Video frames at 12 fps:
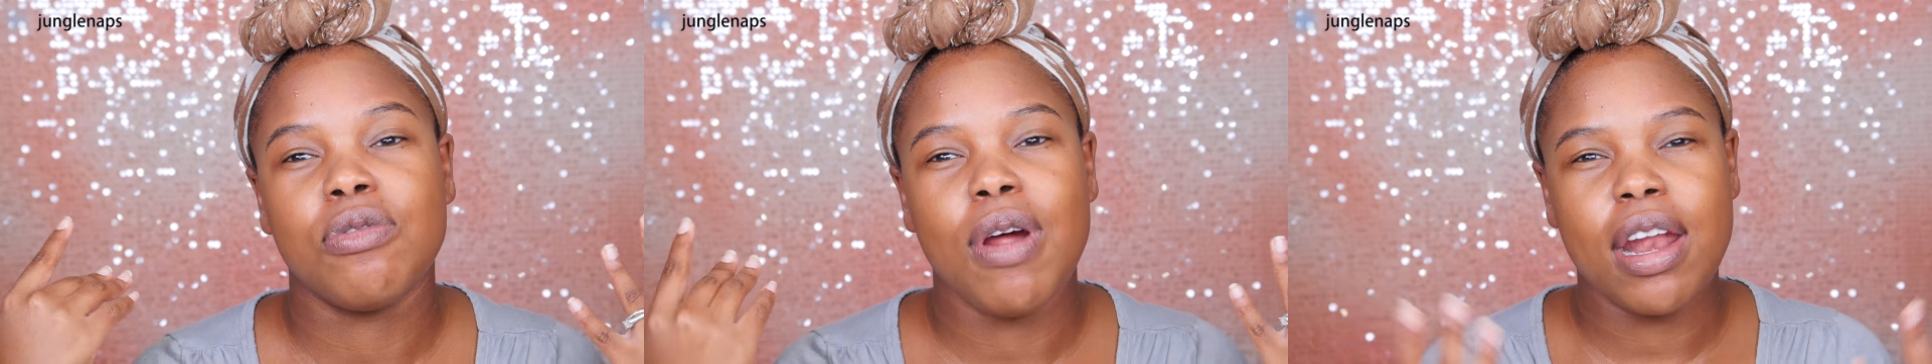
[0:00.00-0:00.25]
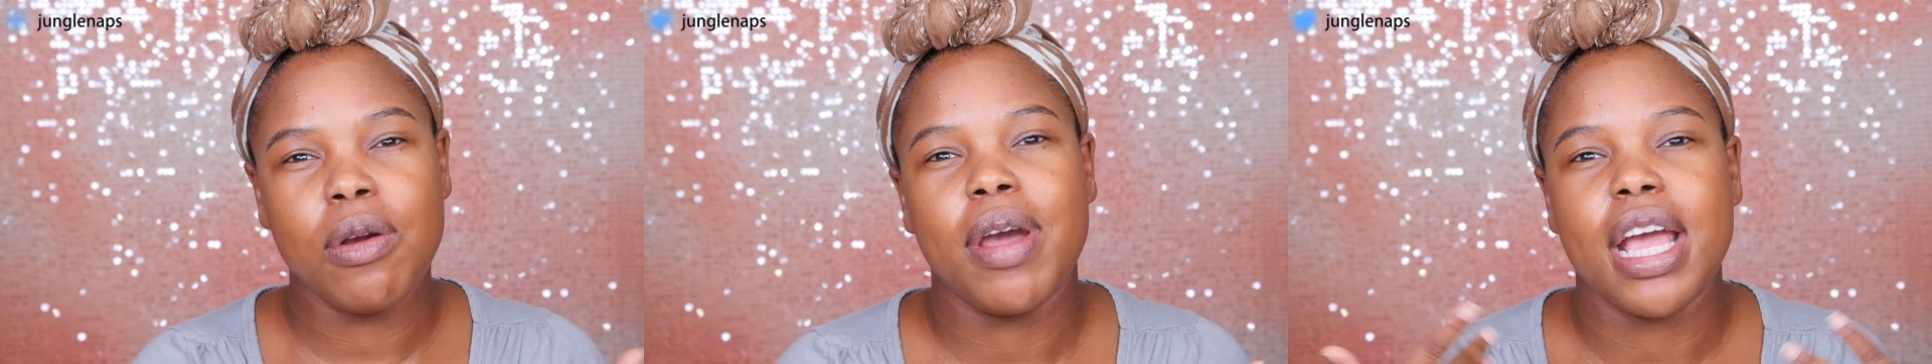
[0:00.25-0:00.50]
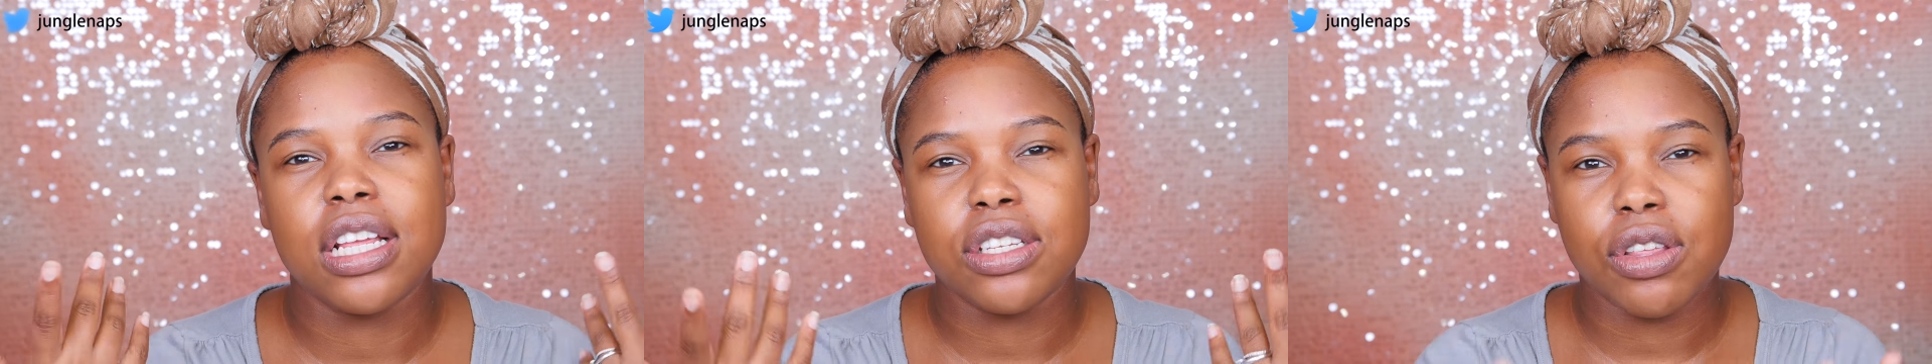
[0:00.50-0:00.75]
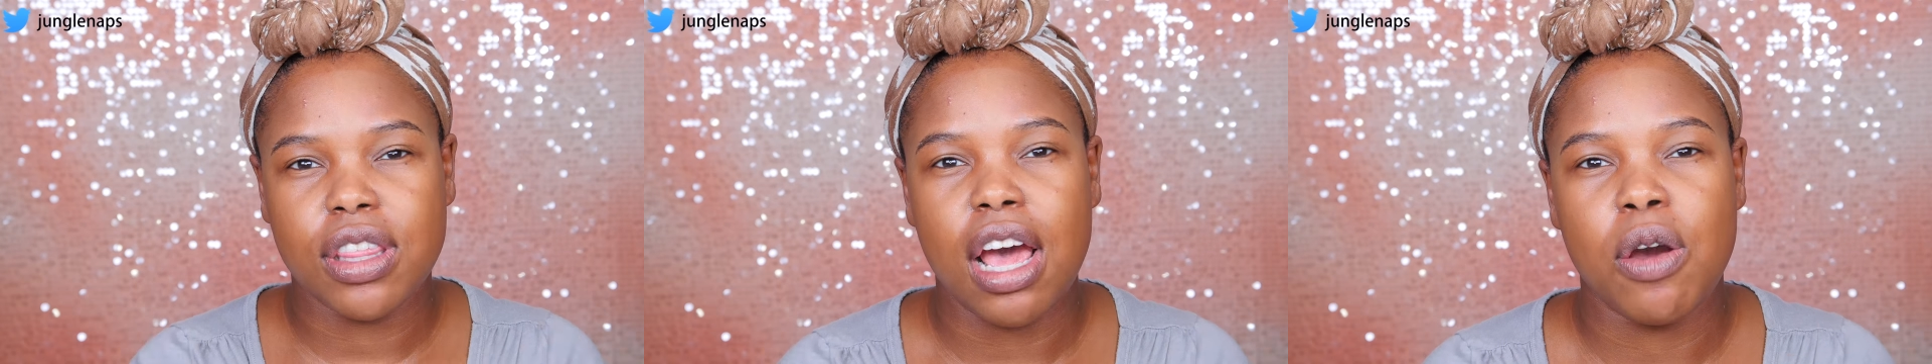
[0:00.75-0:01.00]
right away,
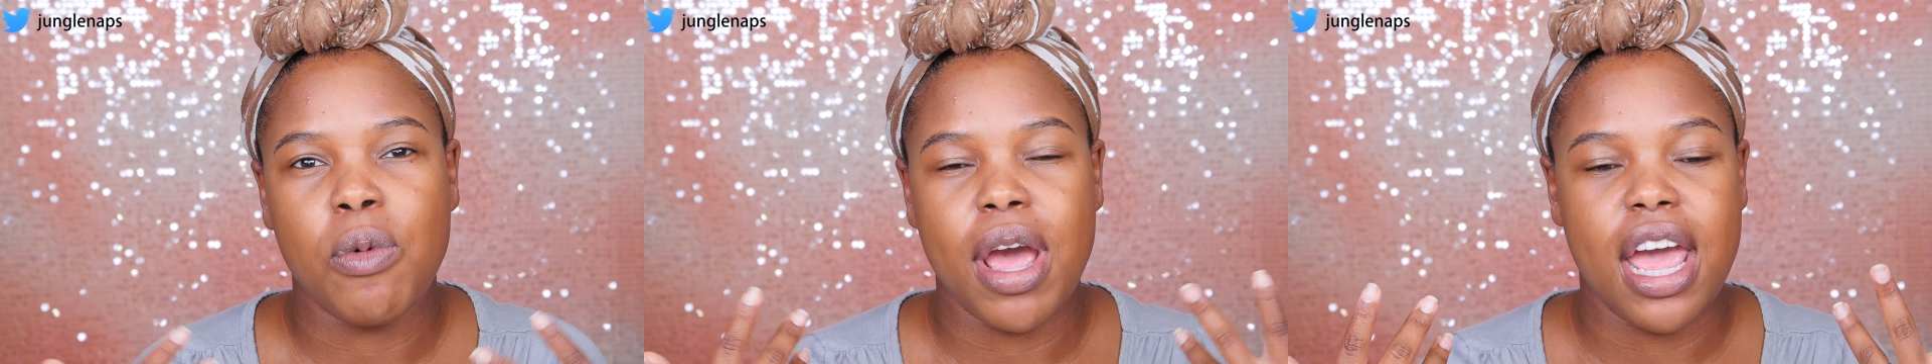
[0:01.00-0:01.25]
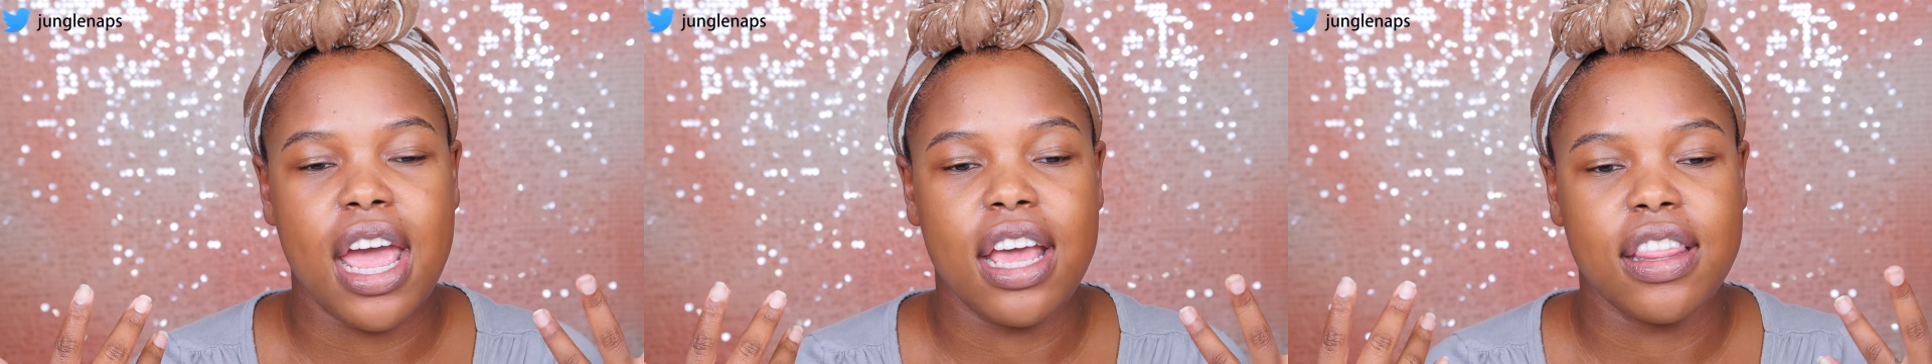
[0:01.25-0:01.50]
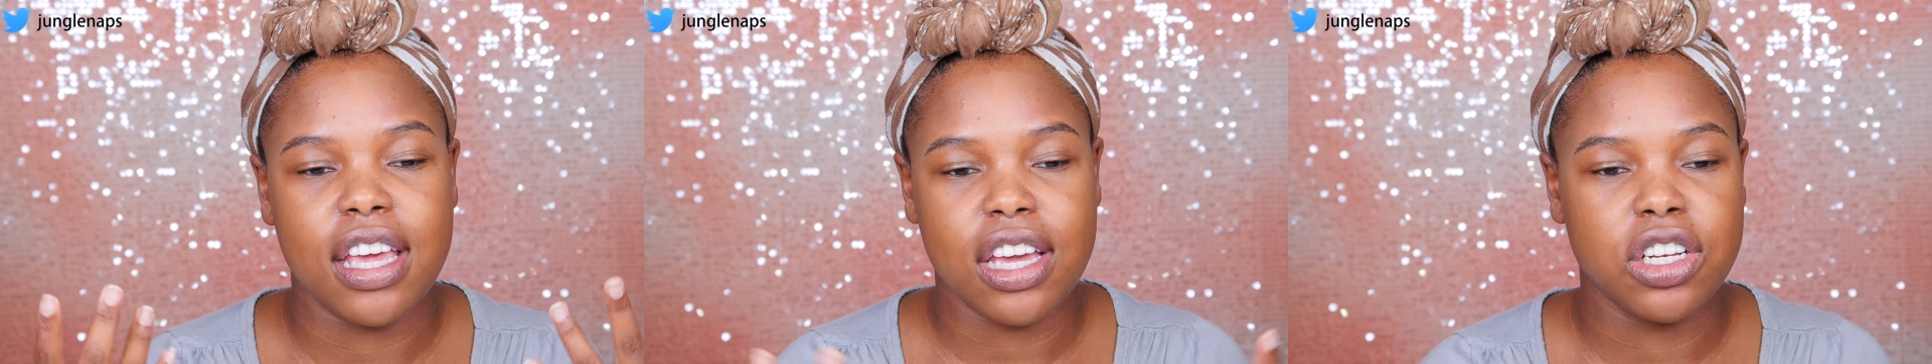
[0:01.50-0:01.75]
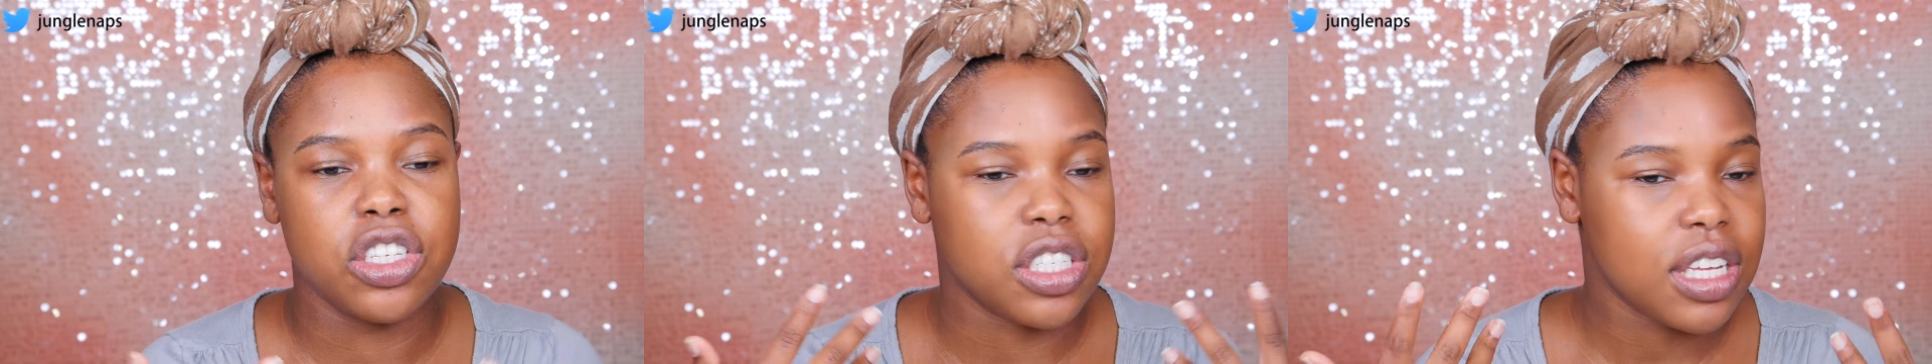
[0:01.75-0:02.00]
so that way they
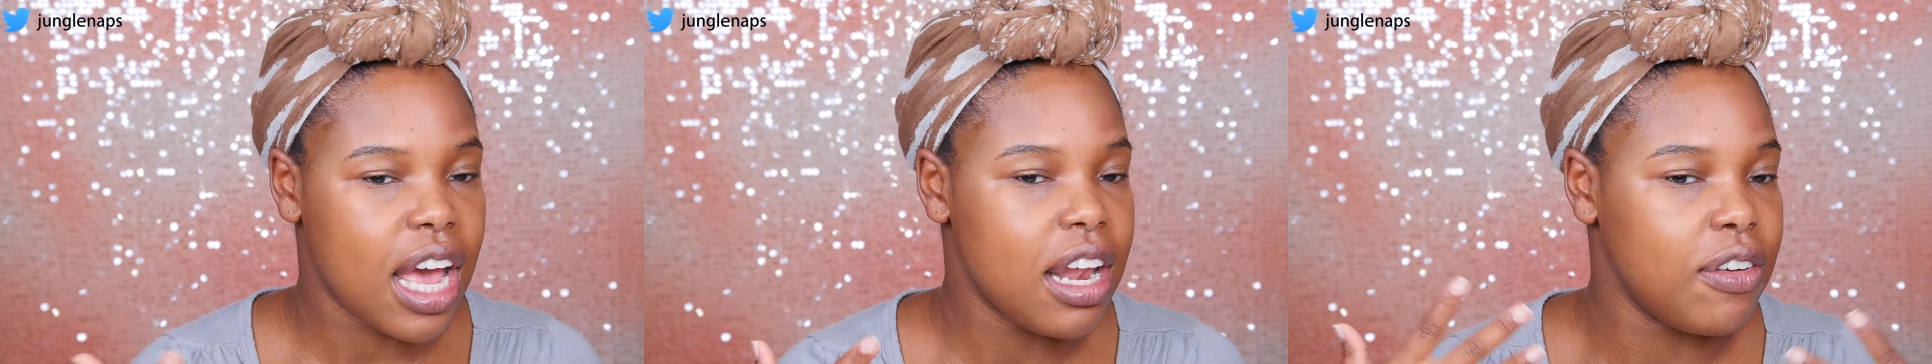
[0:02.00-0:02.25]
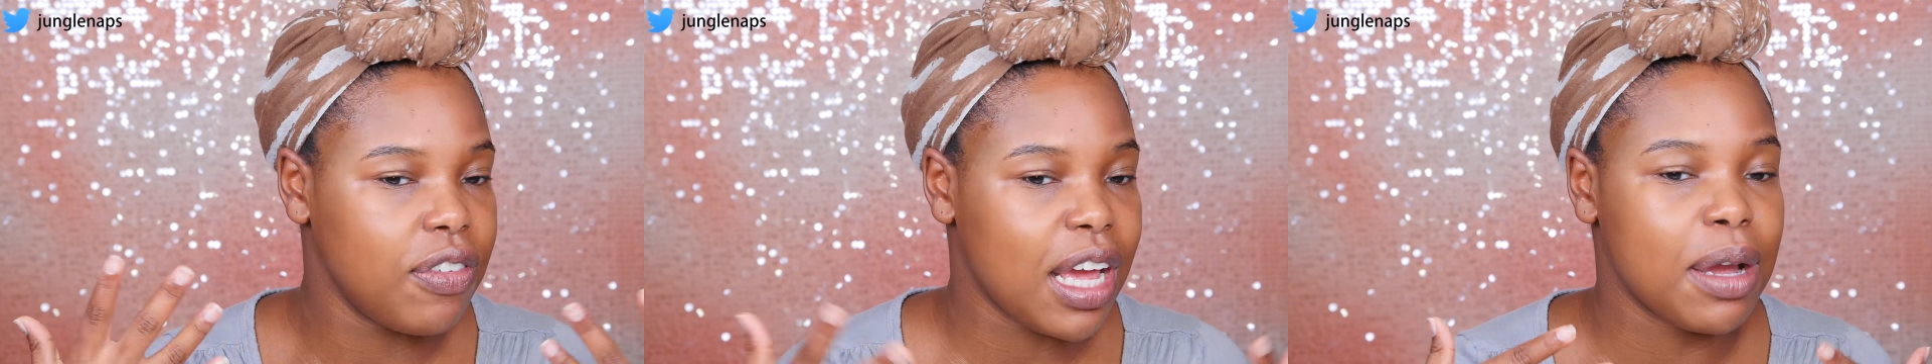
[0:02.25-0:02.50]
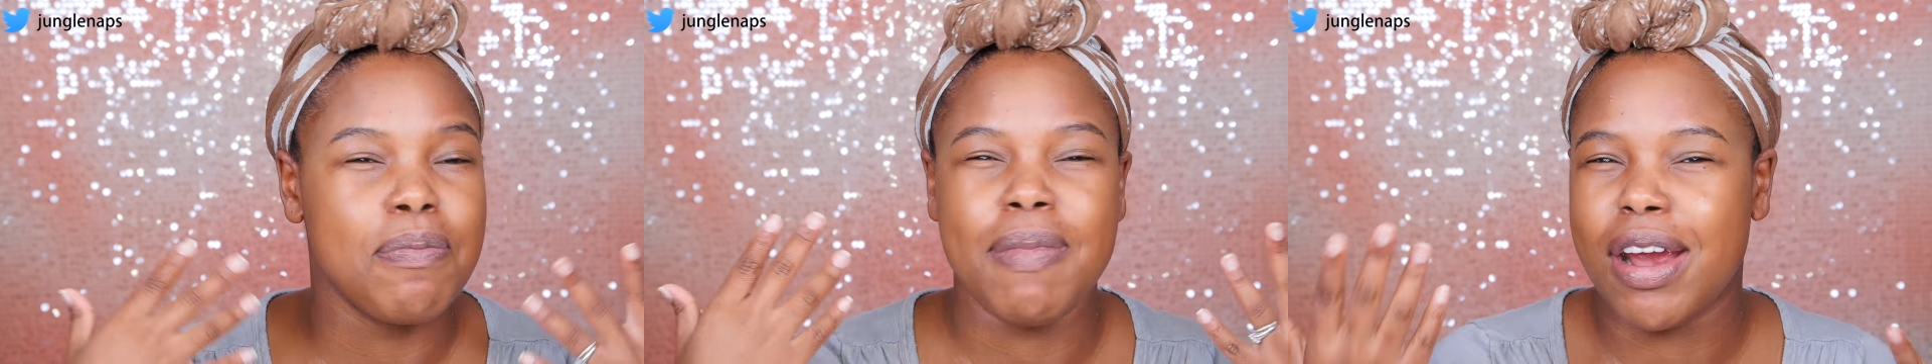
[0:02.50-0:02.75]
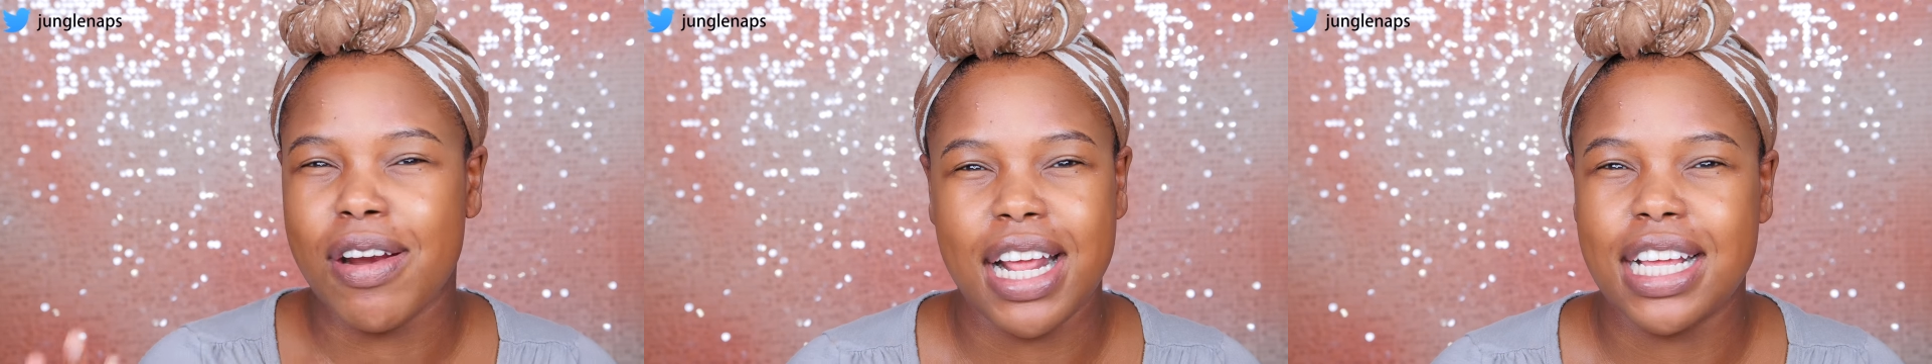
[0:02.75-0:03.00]
can just kind of like
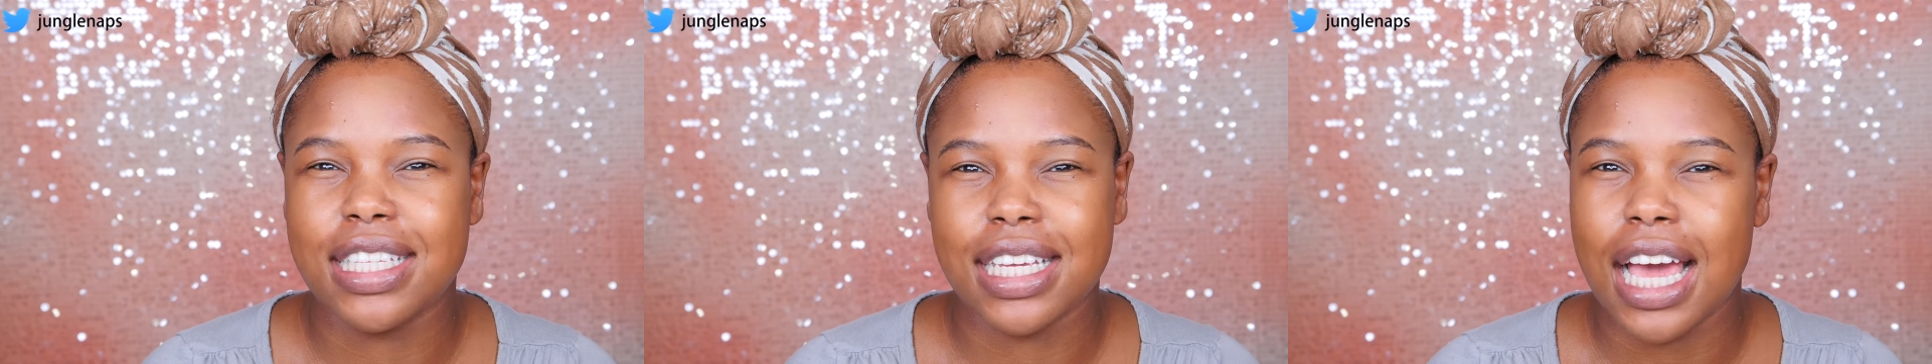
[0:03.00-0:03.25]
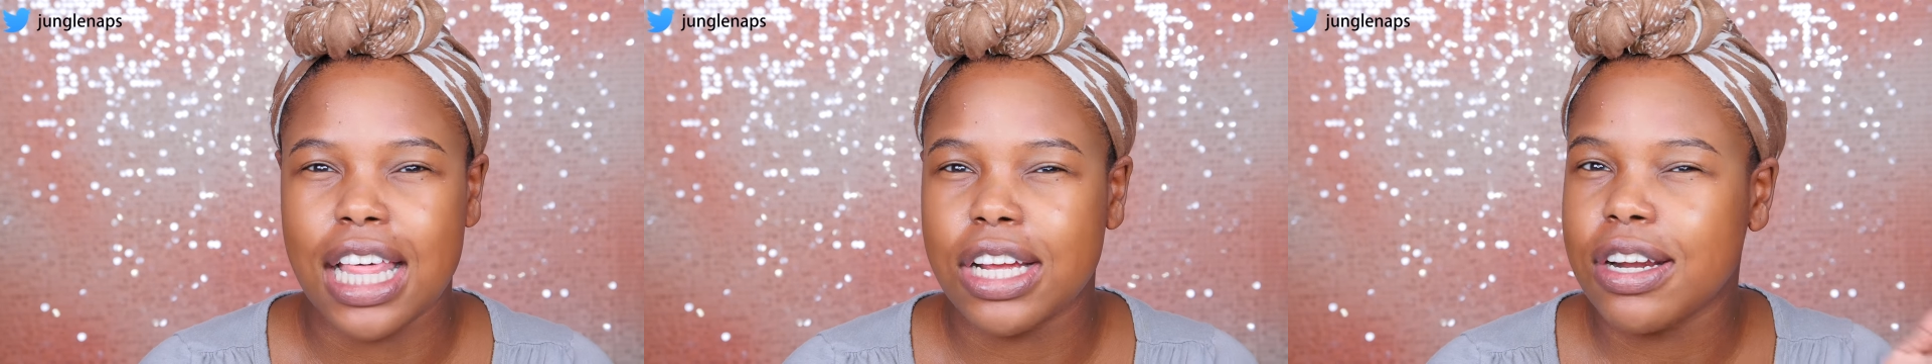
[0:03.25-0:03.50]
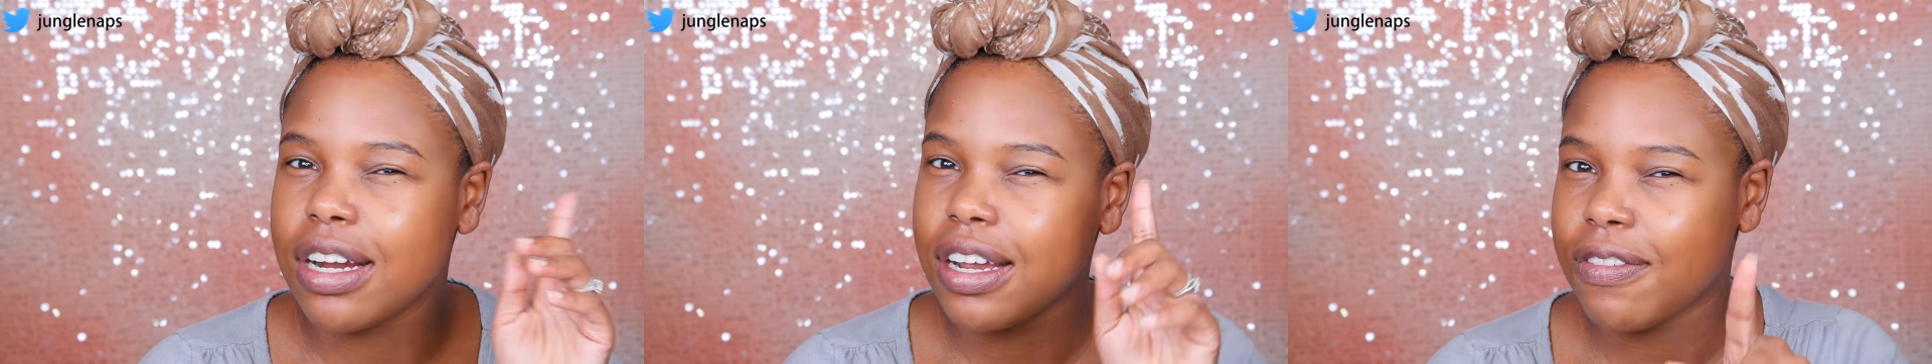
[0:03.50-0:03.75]
marinate together,